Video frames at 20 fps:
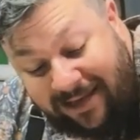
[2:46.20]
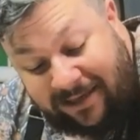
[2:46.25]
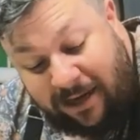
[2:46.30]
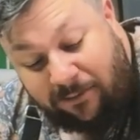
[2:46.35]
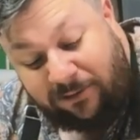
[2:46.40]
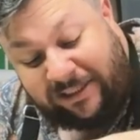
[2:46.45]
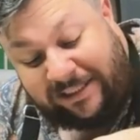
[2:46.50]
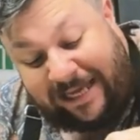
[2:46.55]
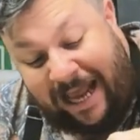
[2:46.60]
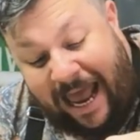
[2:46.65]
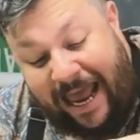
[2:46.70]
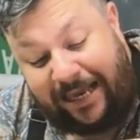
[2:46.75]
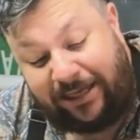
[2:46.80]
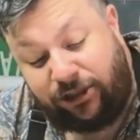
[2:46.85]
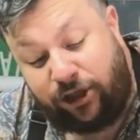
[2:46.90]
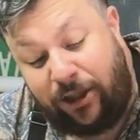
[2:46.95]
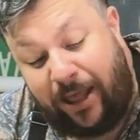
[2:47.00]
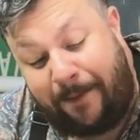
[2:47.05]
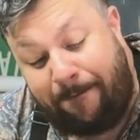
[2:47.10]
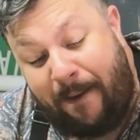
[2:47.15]
I was saying,
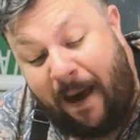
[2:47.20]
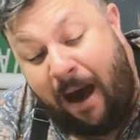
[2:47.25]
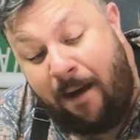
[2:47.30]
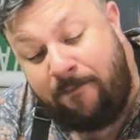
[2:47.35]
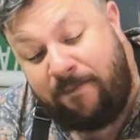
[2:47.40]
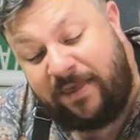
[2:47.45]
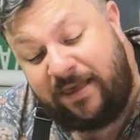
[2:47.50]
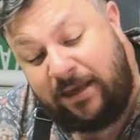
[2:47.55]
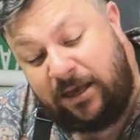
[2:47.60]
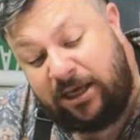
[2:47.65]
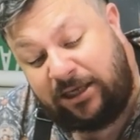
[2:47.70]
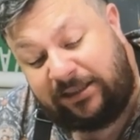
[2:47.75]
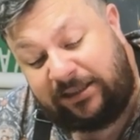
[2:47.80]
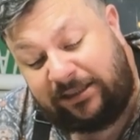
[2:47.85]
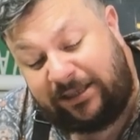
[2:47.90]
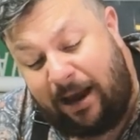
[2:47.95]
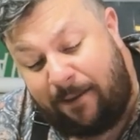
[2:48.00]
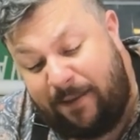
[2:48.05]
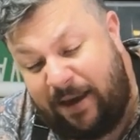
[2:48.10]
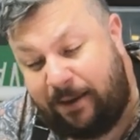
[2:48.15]
so they pump your
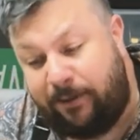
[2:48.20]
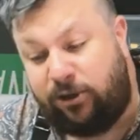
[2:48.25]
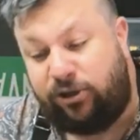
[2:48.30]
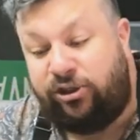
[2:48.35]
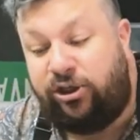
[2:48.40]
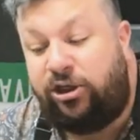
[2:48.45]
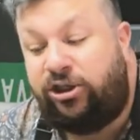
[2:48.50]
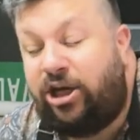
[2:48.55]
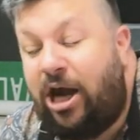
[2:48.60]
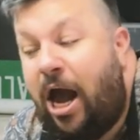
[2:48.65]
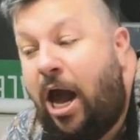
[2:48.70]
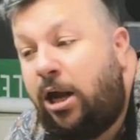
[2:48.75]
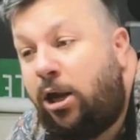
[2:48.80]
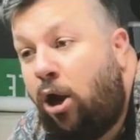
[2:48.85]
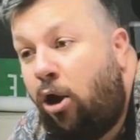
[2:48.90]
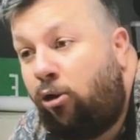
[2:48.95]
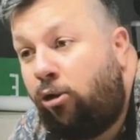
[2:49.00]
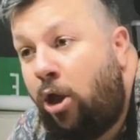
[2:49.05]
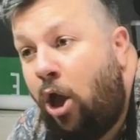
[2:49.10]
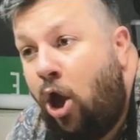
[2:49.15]
stomach because the
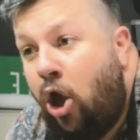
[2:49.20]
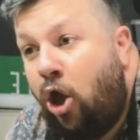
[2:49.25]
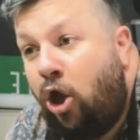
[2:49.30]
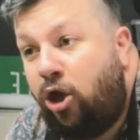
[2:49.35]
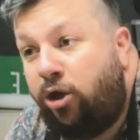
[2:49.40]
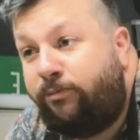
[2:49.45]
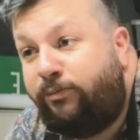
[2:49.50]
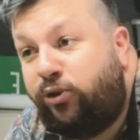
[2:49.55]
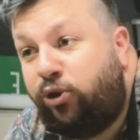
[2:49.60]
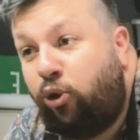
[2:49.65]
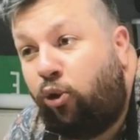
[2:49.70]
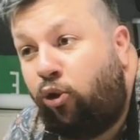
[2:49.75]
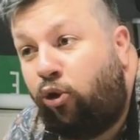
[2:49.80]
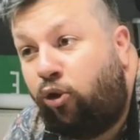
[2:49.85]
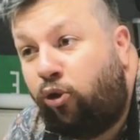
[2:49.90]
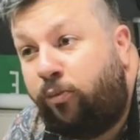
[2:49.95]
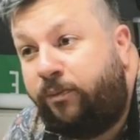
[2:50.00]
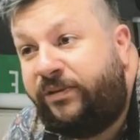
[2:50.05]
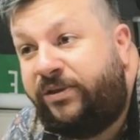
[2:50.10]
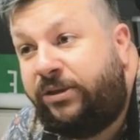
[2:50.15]
charcoal
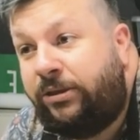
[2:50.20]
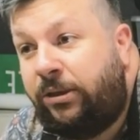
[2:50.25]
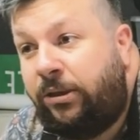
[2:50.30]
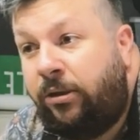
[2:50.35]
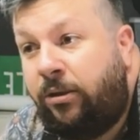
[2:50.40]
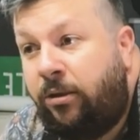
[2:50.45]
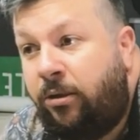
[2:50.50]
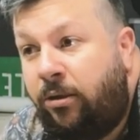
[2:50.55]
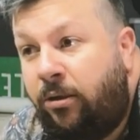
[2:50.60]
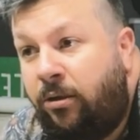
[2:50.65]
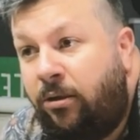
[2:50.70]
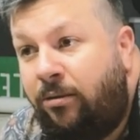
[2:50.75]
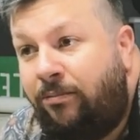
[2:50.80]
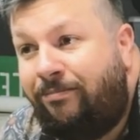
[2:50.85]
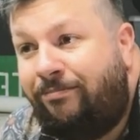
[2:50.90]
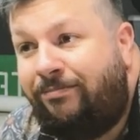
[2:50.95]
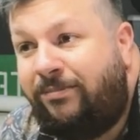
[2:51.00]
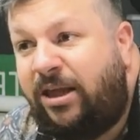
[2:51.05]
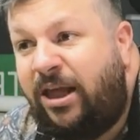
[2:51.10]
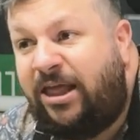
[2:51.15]
absorbs
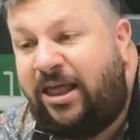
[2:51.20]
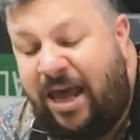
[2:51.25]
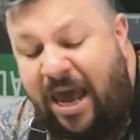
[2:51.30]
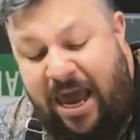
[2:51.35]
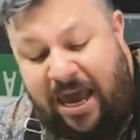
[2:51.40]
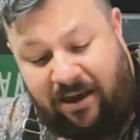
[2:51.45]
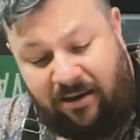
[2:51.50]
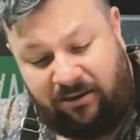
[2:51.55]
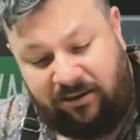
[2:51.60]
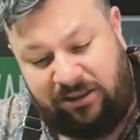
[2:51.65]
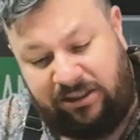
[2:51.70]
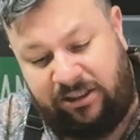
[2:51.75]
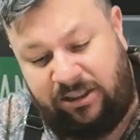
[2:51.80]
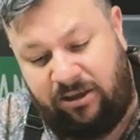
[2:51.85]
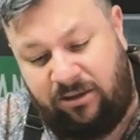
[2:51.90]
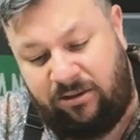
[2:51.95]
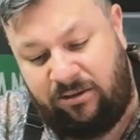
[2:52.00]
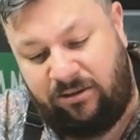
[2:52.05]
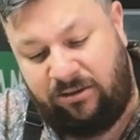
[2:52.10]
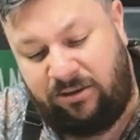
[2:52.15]
the things,
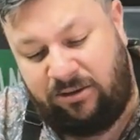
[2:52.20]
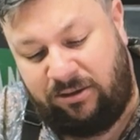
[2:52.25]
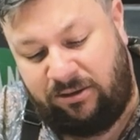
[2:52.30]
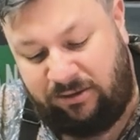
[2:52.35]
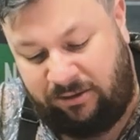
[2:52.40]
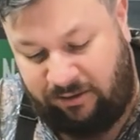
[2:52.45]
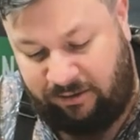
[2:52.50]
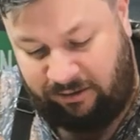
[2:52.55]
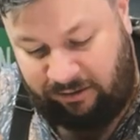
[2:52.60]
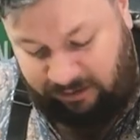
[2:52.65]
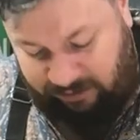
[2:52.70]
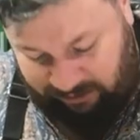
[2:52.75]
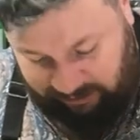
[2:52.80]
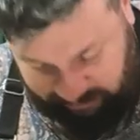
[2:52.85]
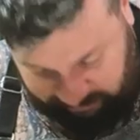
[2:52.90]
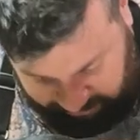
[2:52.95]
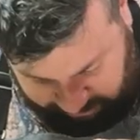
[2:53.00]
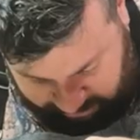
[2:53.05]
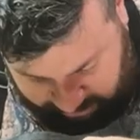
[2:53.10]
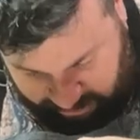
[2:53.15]

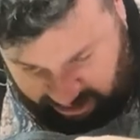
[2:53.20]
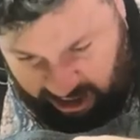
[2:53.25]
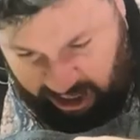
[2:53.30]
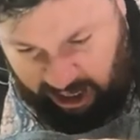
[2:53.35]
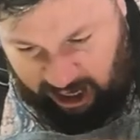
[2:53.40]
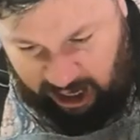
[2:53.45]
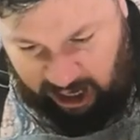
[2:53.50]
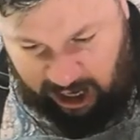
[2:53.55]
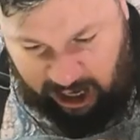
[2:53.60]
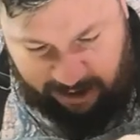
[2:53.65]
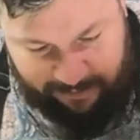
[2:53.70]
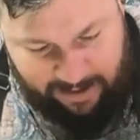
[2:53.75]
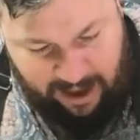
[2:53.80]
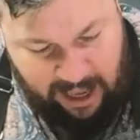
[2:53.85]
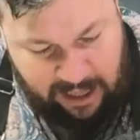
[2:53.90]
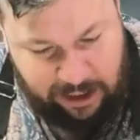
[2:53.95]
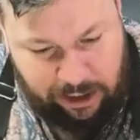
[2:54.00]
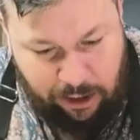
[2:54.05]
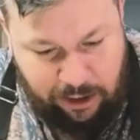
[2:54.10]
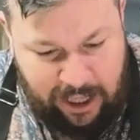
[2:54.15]

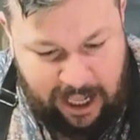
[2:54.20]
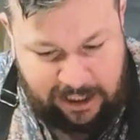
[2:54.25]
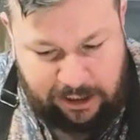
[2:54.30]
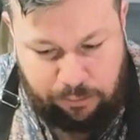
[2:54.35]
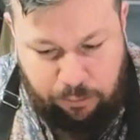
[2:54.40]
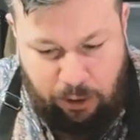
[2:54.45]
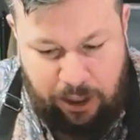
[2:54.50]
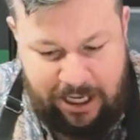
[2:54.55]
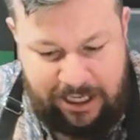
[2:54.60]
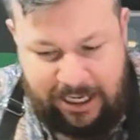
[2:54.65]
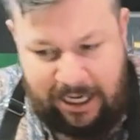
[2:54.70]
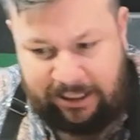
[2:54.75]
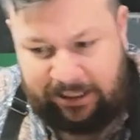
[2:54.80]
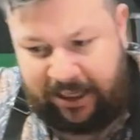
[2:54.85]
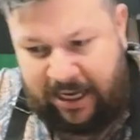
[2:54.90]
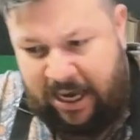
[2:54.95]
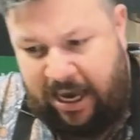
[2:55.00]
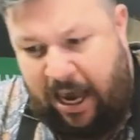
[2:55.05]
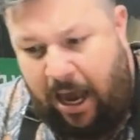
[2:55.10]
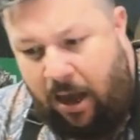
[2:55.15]
and so that's what it does
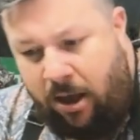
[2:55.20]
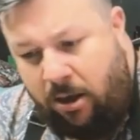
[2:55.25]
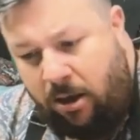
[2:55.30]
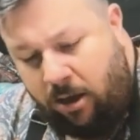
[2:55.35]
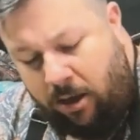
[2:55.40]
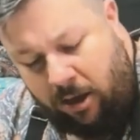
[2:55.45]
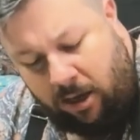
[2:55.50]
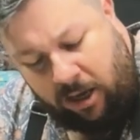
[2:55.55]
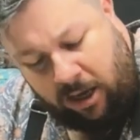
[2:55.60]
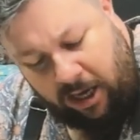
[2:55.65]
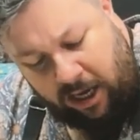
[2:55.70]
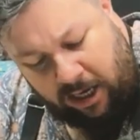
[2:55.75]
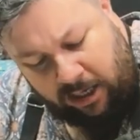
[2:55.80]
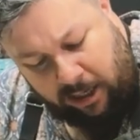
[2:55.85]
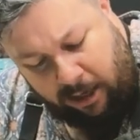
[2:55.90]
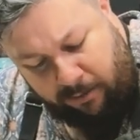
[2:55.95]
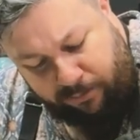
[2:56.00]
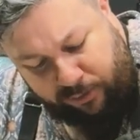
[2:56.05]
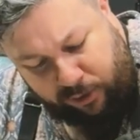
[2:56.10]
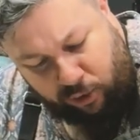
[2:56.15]
here. It
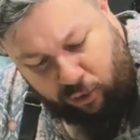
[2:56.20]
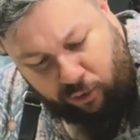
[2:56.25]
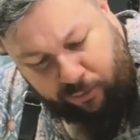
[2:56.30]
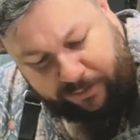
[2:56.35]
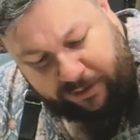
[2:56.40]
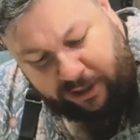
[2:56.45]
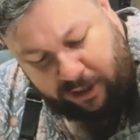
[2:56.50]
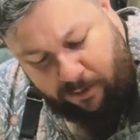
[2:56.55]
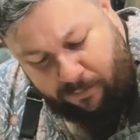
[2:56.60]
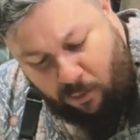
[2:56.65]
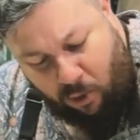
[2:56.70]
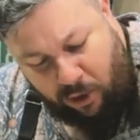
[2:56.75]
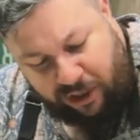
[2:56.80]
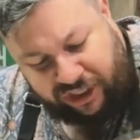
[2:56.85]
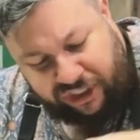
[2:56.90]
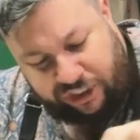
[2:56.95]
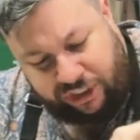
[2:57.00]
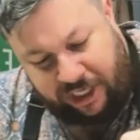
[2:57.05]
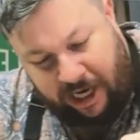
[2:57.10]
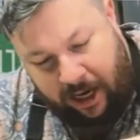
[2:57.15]
absorbs the
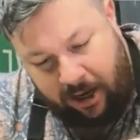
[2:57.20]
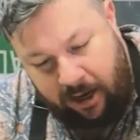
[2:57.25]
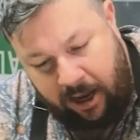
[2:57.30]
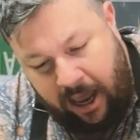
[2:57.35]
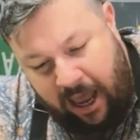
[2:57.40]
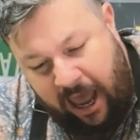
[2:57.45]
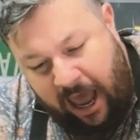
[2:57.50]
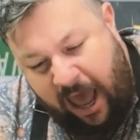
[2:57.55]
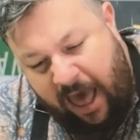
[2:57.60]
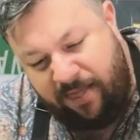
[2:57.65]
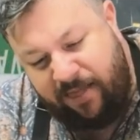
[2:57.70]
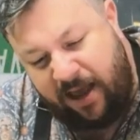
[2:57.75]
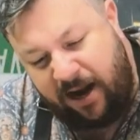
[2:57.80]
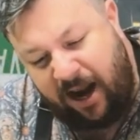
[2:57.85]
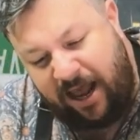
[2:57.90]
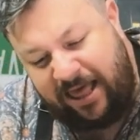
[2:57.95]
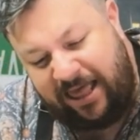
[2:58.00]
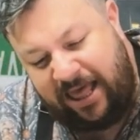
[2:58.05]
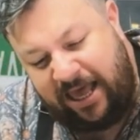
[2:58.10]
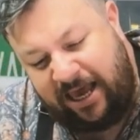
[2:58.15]
moisture, and then
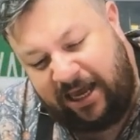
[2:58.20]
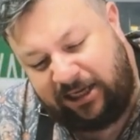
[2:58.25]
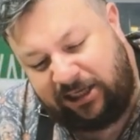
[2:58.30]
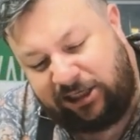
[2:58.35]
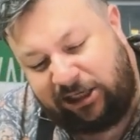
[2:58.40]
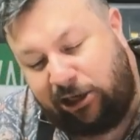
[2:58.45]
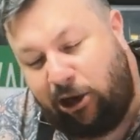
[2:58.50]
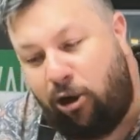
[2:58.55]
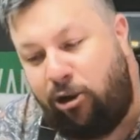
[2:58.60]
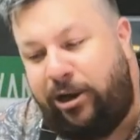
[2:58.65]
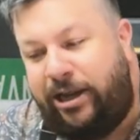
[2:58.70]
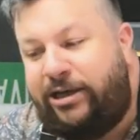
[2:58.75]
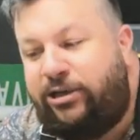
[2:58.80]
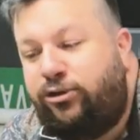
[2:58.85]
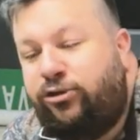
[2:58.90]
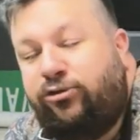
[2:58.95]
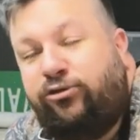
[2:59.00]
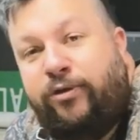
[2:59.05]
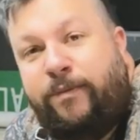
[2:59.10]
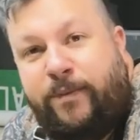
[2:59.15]
I think it slowly
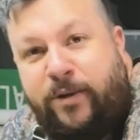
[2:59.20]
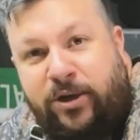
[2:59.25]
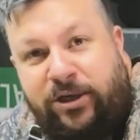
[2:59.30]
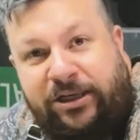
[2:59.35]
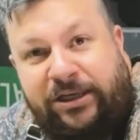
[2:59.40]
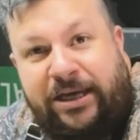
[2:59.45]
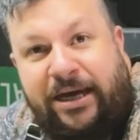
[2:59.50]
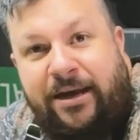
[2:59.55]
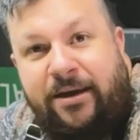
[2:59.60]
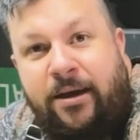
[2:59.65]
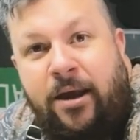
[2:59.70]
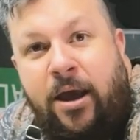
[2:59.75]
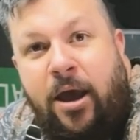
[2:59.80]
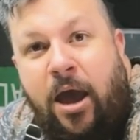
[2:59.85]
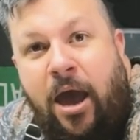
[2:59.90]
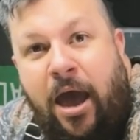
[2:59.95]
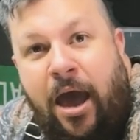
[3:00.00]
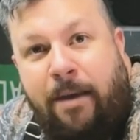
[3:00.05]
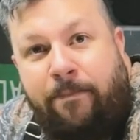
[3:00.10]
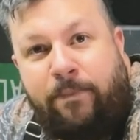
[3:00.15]
distributes it
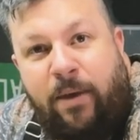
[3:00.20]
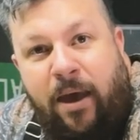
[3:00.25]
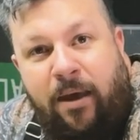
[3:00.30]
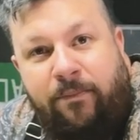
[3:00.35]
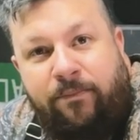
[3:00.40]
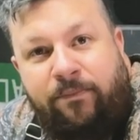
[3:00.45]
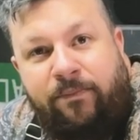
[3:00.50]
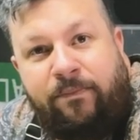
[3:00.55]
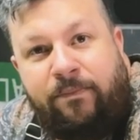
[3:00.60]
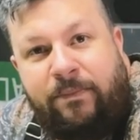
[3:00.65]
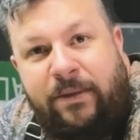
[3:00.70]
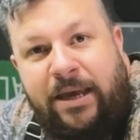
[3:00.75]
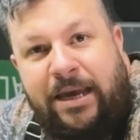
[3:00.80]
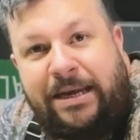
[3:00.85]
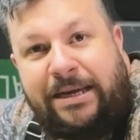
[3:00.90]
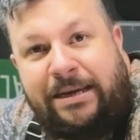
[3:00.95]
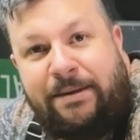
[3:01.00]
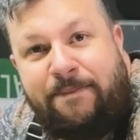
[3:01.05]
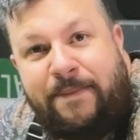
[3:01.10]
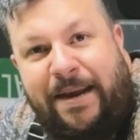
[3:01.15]

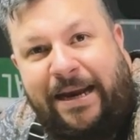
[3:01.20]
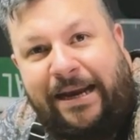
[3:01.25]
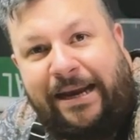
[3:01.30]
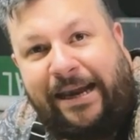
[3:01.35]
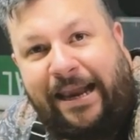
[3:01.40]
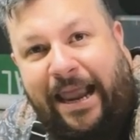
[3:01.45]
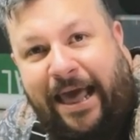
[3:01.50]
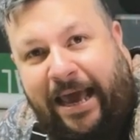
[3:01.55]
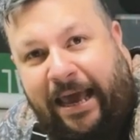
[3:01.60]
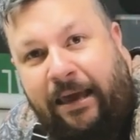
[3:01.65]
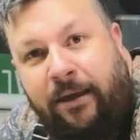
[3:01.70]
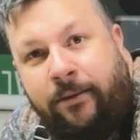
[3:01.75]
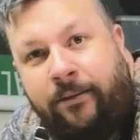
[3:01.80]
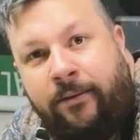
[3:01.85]
intermittently.